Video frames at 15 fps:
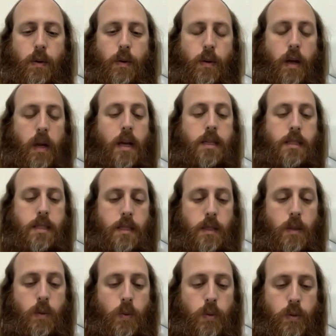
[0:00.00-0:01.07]

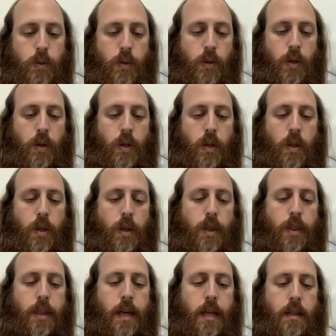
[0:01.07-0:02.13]
Chassidut,
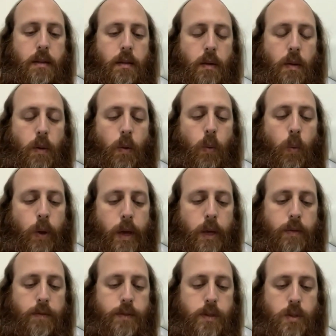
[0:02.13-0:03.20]
that way
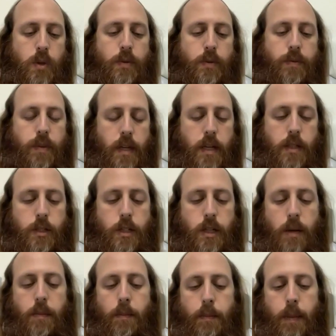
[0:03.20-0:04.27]
of serving
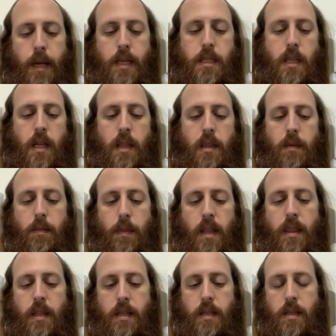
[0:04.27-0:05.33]
Hashem based on the
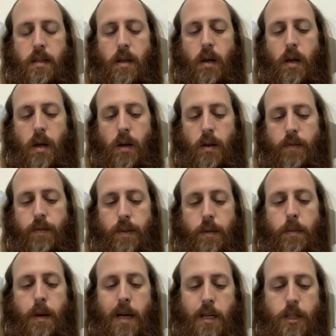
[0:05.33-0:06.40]
method of the
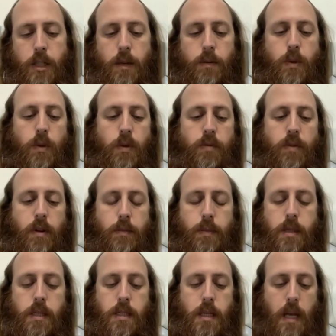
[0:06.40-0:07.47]
Baal Shem Tov, Rabbi
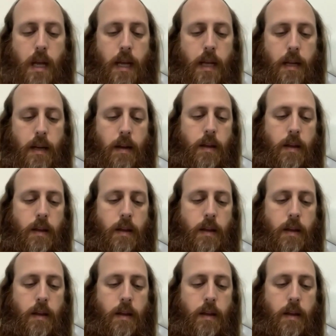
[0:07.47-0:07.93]
Israel,